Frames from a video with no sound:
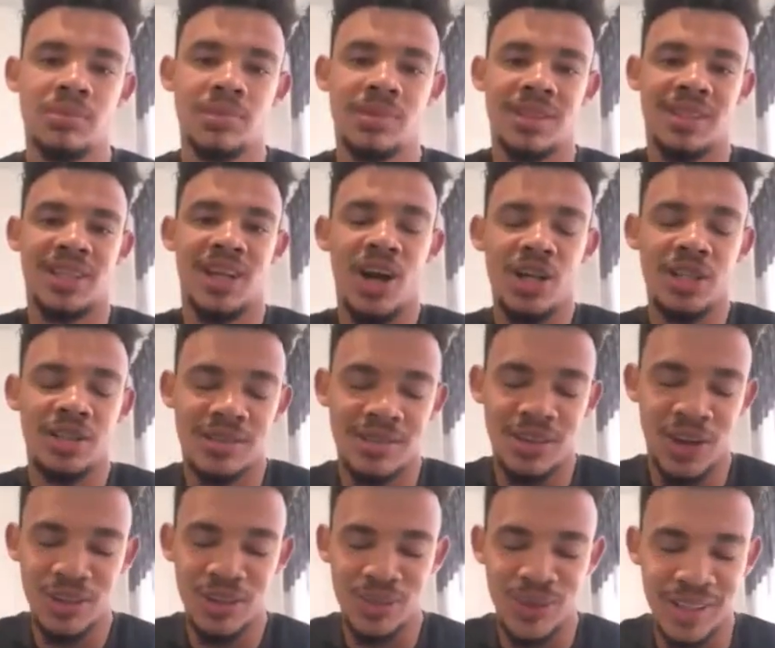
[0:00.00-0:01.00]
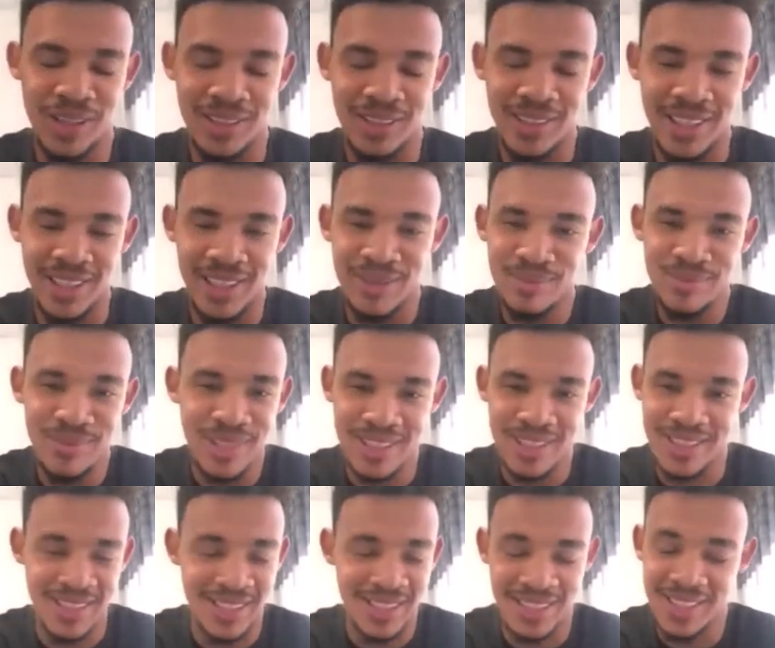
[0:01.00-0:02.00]
not not with the team. It's
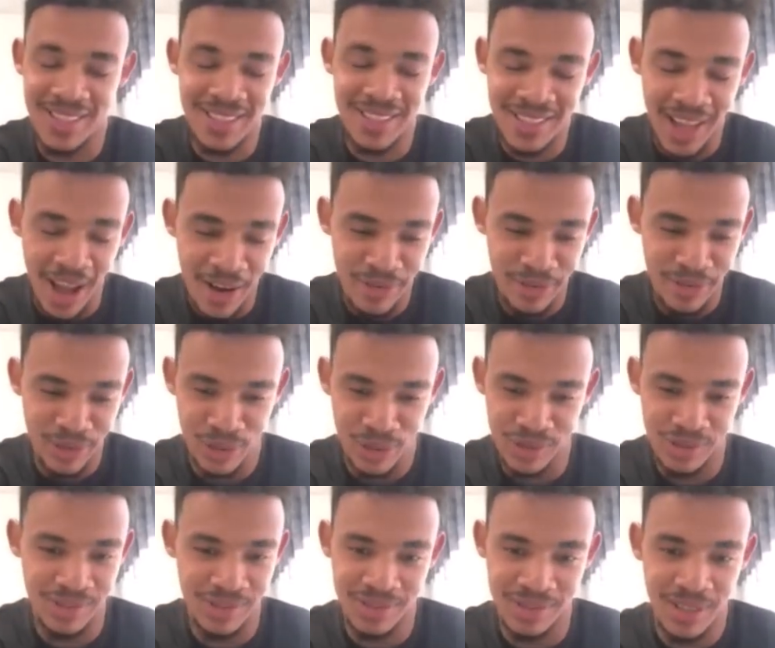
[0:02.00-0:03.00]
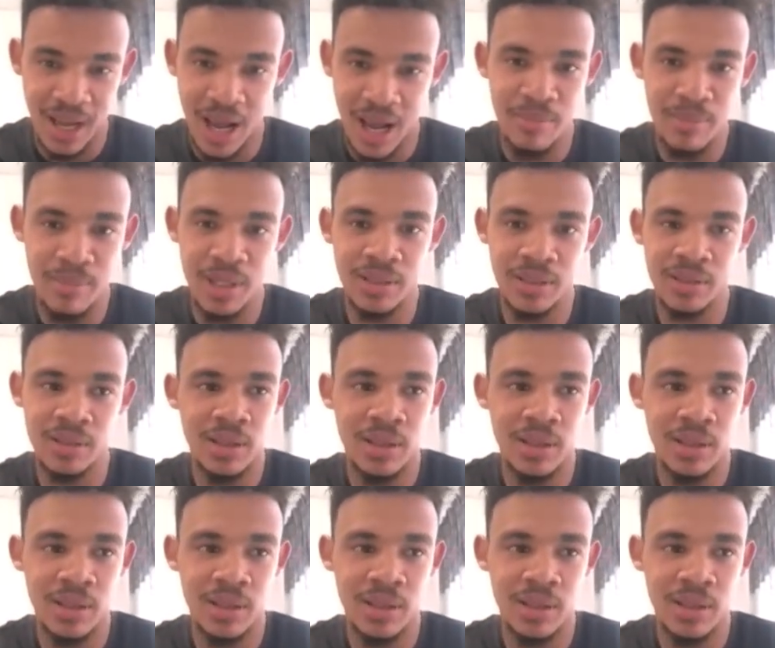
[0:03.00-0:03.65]
just stuff. It, I mean,